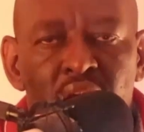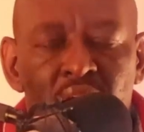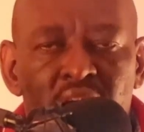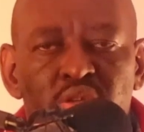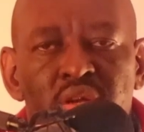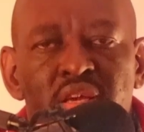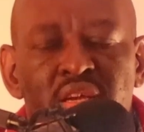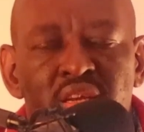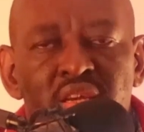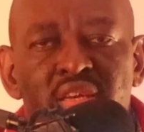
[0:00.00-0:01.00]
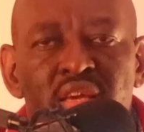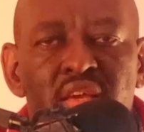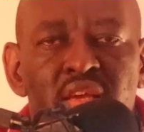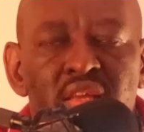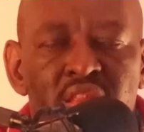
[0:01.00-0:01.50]
actually
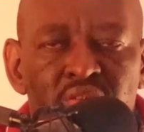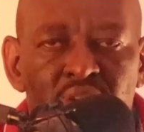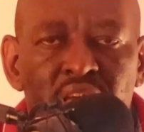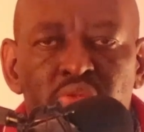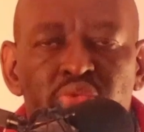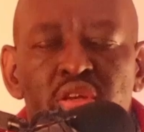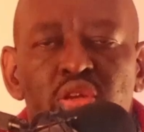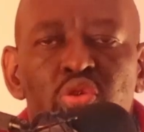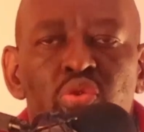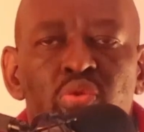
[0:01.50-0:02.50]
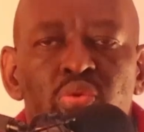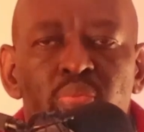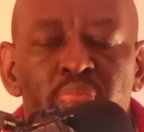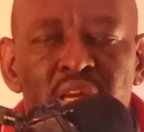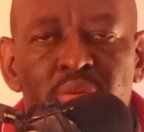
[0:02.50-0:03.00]
creating the first video
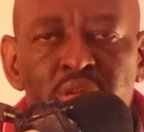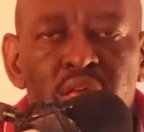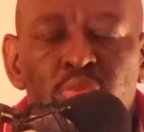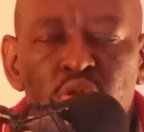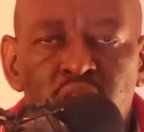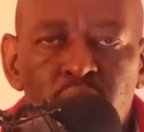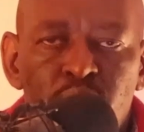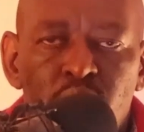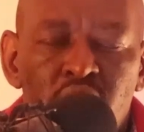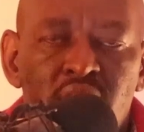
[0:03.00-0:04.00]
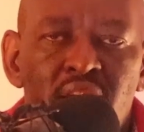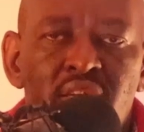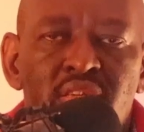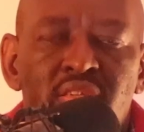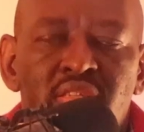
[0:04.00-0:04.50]
might be the most
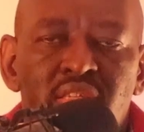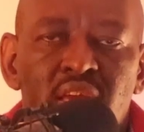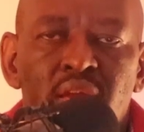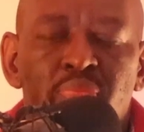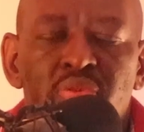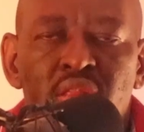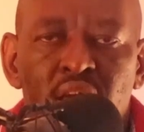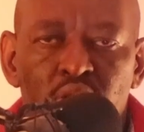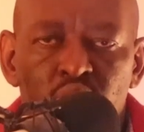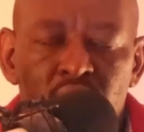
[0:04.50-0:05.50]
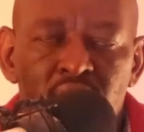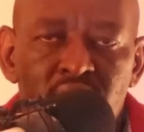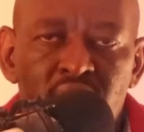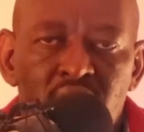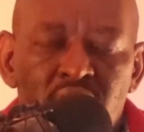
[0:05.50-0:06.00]
important step that you can
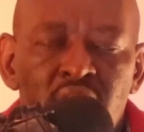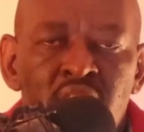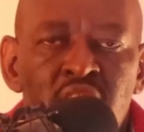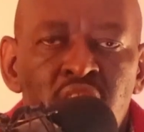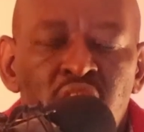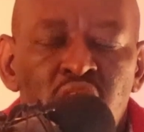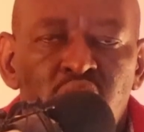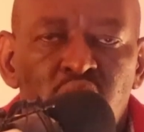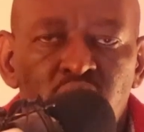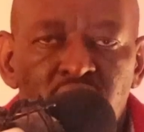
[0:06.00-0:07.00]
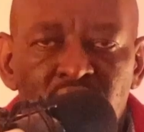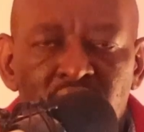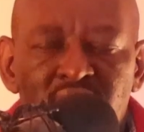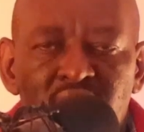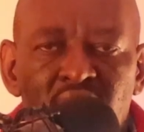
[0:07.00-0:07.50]
take. So
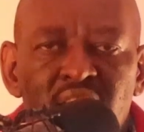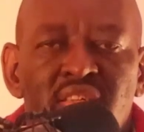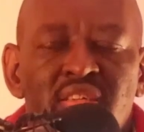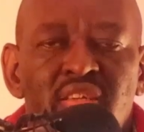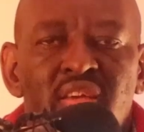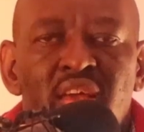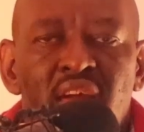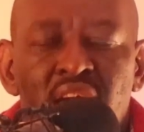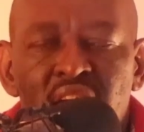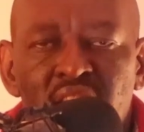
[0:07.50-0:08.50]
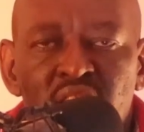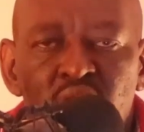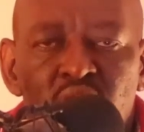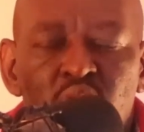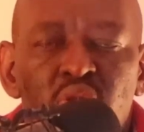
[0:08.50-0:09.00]
just start, and
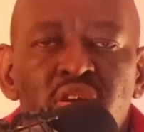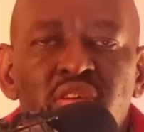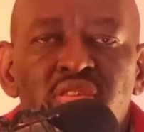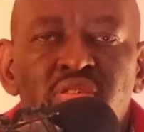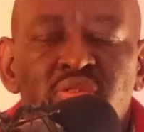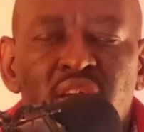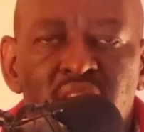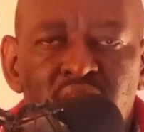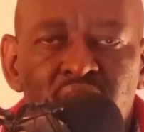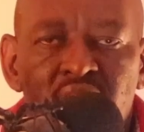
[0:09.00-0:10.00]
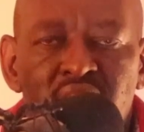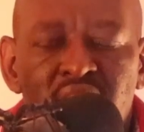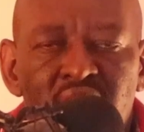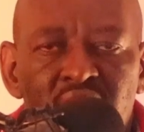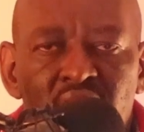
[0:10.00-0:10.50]
you are going to get
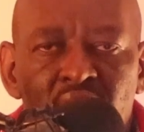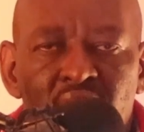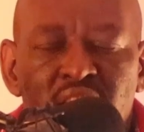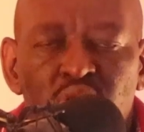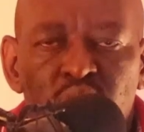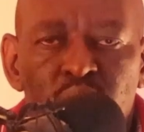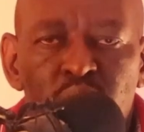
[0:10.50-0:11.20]
clarity as you